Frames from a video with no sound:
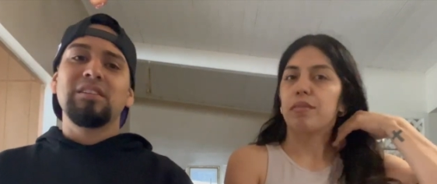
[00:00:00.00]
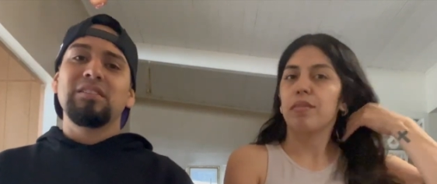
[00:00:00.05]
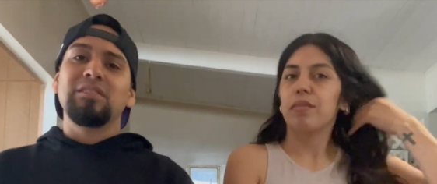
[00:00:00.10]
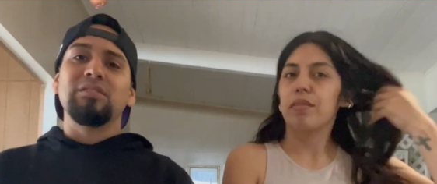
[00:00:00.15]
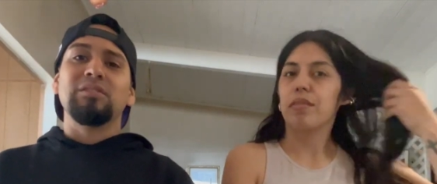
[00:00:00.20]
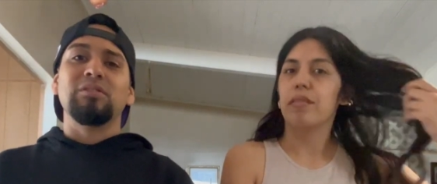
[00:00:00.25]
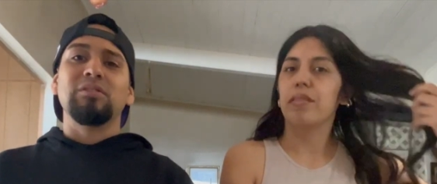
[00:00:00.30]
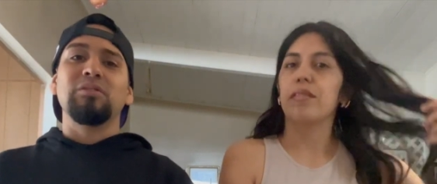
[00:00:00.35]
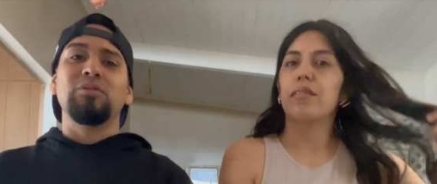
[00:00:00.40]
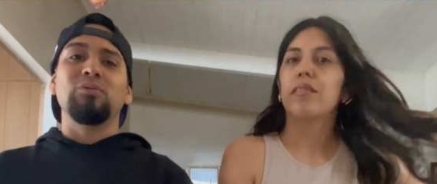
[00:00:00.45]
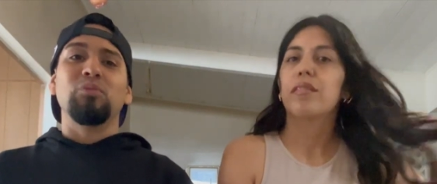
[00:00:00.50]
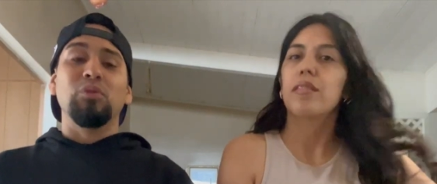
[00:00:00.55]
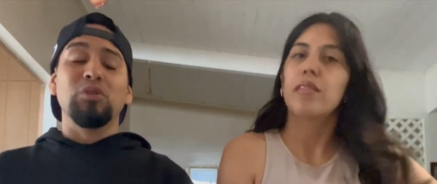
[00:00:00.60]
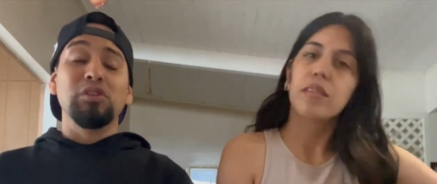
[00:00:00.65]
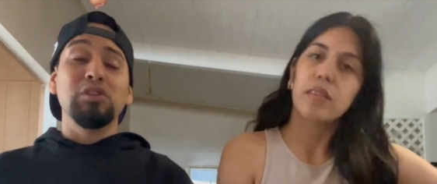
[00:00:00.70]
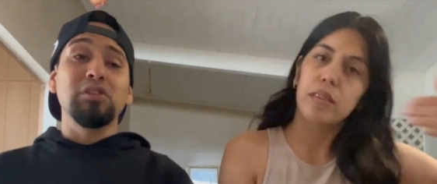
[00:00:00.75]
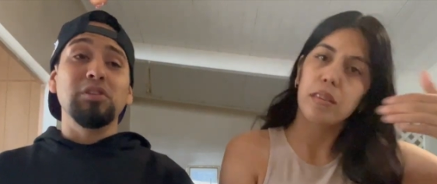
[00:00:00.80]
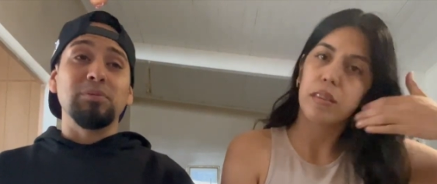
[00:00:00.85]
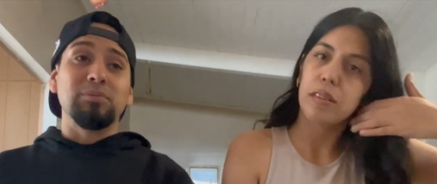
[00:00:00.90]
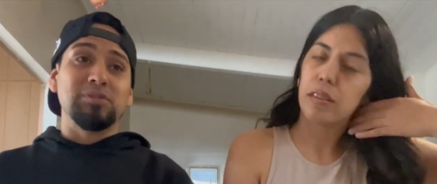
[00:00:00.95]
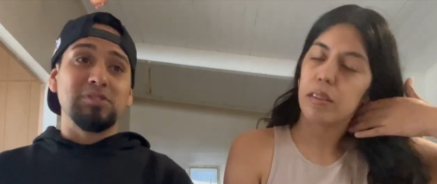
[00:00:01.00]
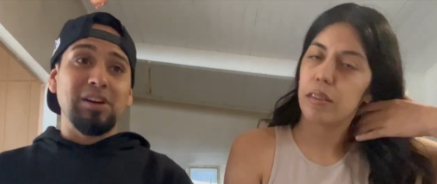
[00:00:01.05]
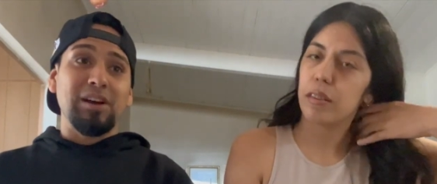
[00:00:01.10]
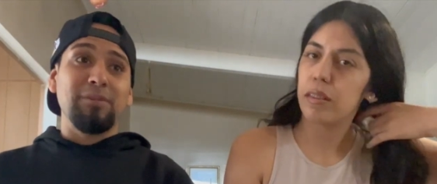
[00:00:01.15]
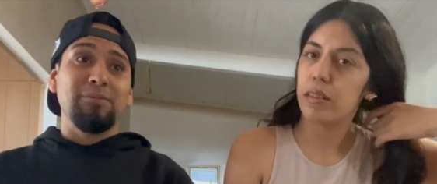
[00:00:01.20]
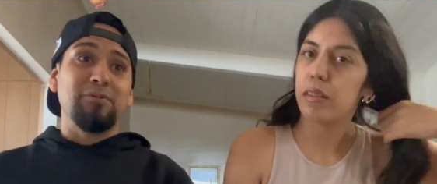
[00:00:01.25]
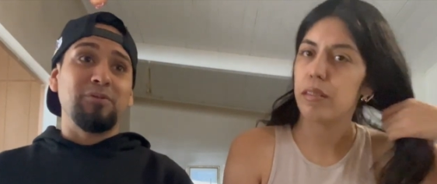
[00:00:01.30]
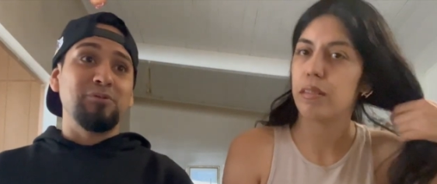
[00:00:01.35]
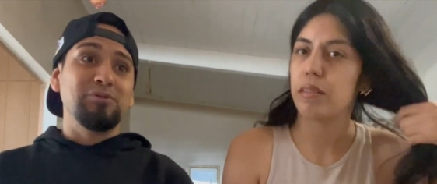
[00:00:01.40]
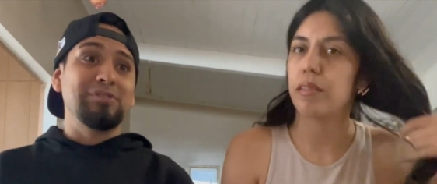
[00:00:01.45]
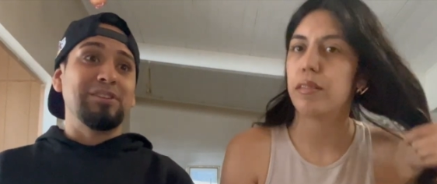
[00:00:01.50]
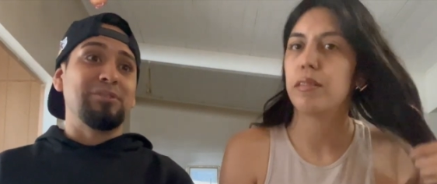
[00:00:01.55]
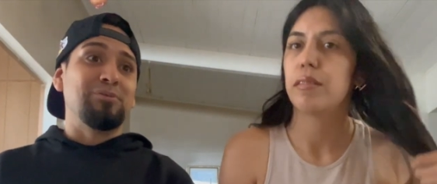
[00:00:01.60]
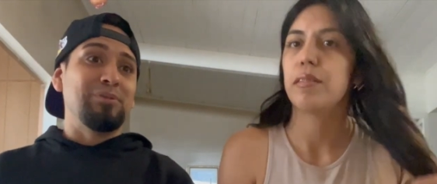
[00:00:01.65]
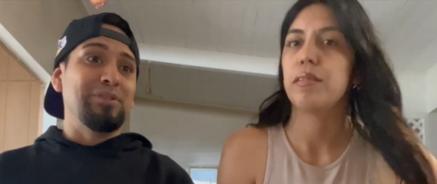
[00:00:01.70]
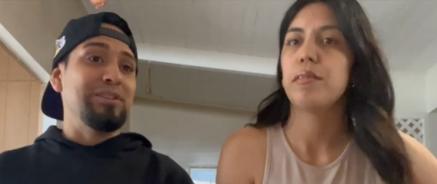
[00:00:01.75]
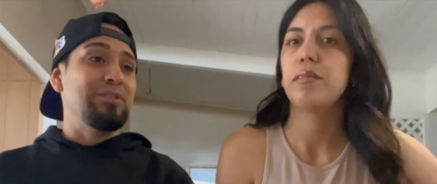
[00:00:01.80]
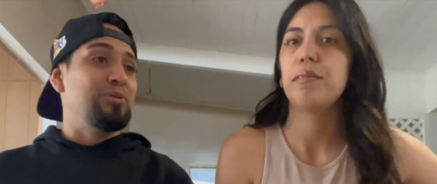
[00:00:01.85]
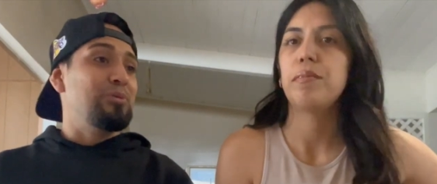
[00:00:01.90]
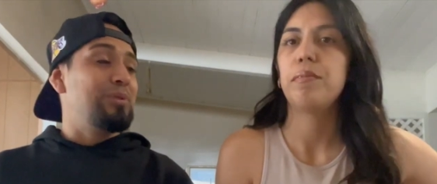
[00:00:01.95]
Speaker 1: you know, one of the top foods I
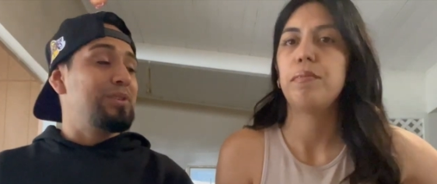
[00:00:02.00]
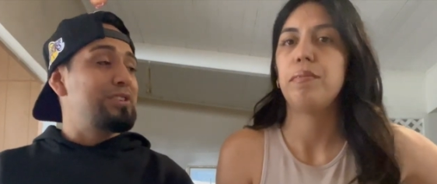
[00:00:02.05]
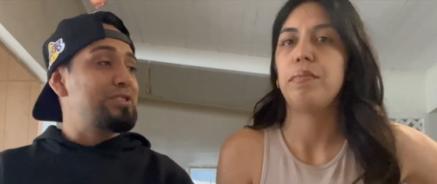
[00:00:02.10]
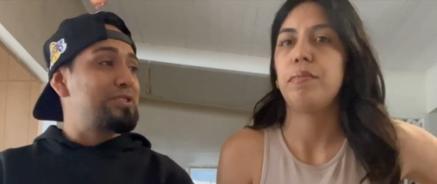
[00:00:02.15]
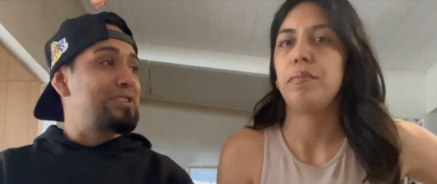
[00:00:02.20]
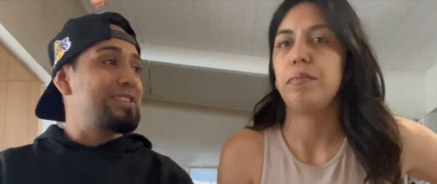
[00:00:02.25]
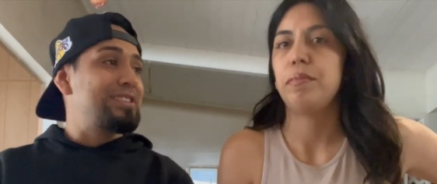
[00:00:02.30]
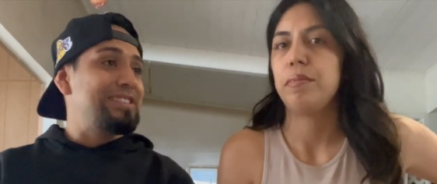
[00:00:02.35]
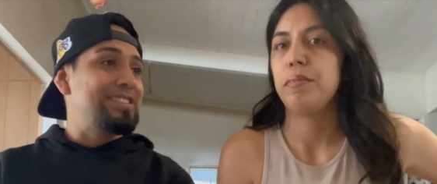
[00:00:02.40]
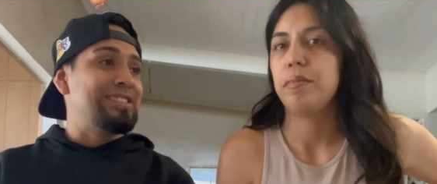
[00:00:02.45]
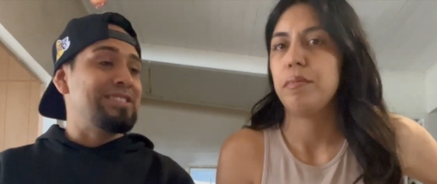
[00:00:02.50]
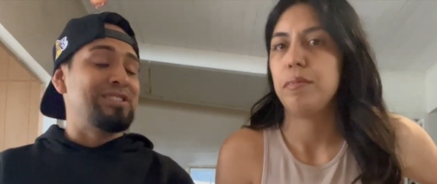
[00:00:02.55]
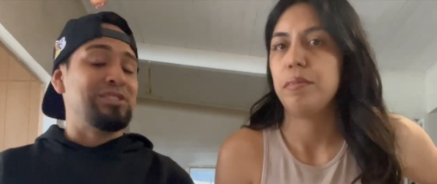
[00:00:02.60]
really do want to try is